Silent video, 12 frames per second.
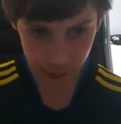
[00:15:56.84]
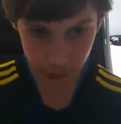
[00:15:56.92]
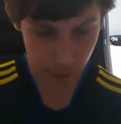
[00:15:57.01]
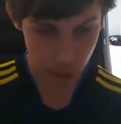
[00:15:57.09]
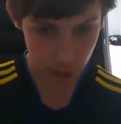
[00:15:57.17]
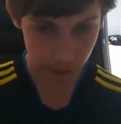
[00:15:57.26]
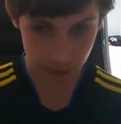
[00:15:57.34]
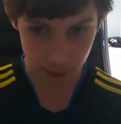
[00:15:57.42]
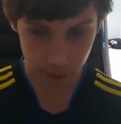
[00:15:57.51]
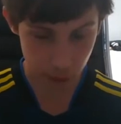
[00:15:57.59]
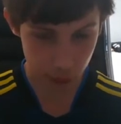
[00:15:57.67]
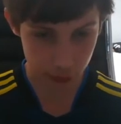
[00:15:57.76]
What?
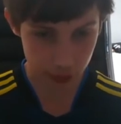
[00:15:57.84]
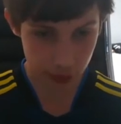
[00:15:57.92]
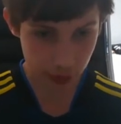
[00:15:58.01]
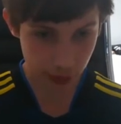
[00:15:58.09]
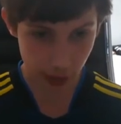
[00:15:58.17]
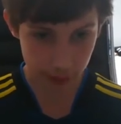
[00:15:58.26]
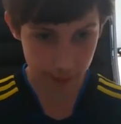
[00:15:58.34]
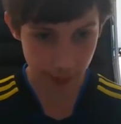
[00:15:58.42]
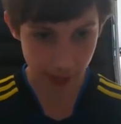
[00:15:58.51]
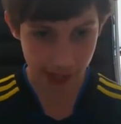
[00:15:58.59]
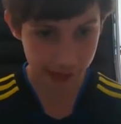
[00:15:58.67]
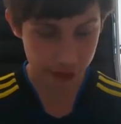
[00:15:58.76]
What? Like
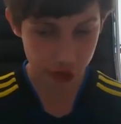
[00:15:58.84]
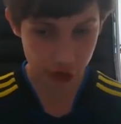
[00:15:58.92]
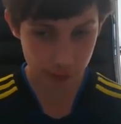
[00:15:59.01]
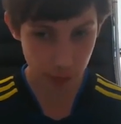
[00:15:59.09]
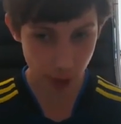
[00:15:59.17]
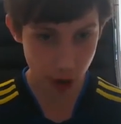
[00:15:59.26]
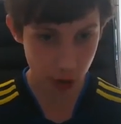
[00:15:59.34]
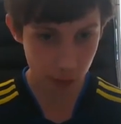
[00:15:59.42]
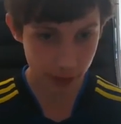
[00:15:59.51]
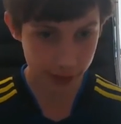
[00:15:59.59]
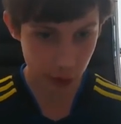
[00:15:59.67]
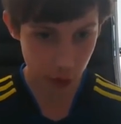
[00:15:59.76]
pads,
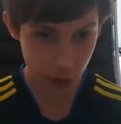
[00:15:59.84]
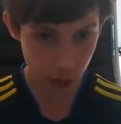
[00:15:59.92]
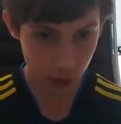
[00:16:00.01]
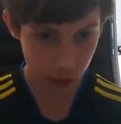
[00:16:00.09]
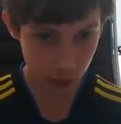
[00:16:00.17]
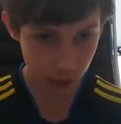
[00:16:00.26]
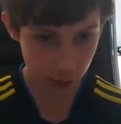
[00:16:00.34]
sparring this or?